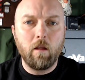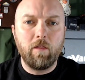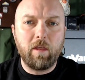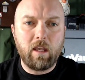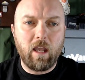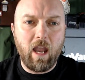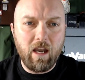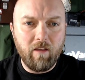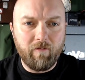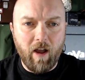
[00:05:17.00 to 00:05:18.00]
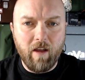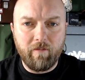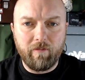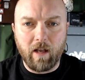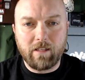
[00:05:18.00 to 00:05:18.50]
The
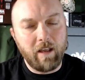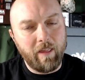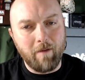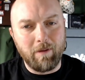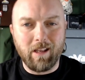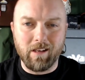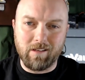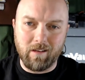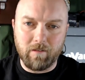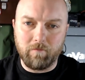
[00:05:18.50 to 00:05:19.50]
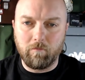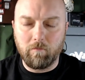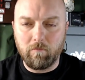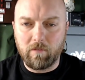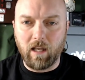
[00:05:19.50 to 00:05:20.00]
85, I say that because the
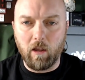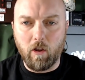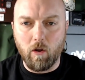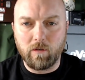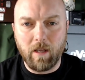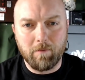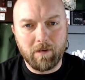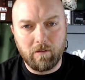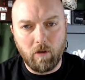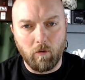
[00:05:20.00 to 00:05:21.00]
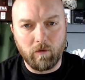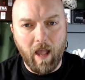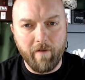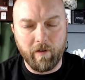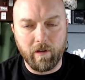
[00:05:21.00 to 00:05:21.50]
silicone tips don't
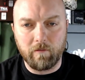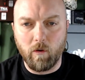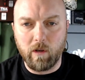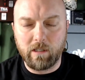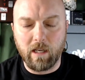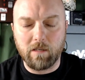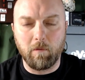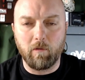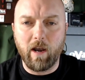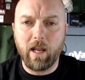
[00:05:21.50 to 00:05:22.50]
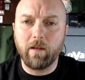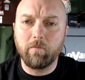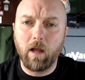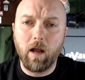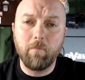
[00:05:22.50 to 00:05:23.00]
have a noise decibel rating.
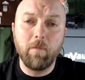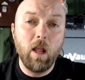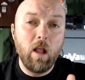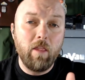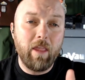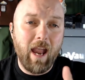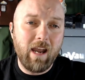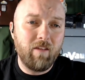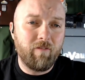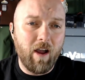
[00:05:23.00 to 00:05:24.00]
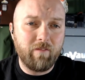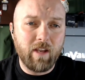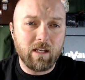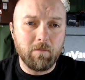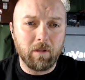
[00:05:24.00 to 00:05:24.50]
The 85
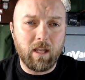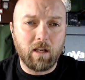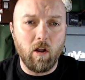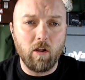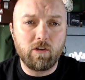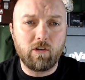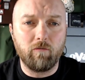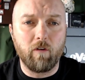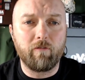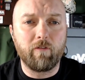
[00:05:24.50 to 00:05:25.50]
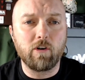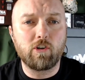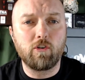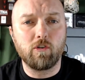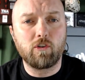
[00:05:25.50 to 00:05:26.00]
decibel technology
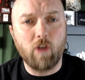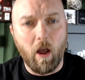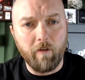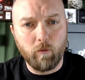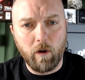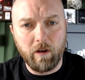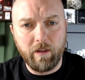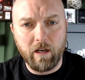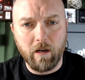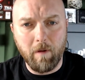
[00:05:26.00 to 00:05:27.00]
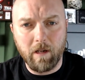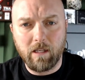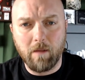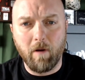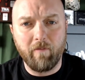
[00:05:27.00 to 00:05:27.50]
refers to software in the earbuds
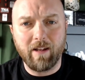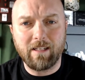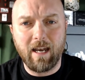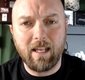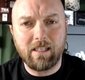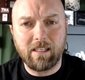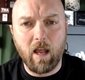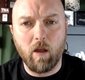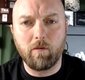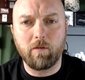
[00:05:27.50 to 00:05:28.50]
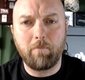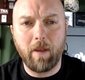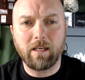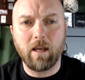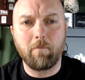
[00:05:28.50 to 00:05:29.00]
that prevents any sound
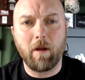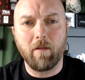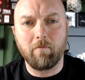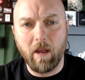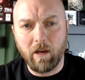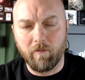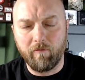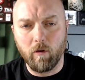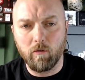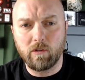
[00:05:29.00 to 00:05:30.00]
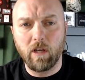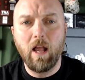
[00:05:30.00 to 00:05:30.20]
picked up by the microphones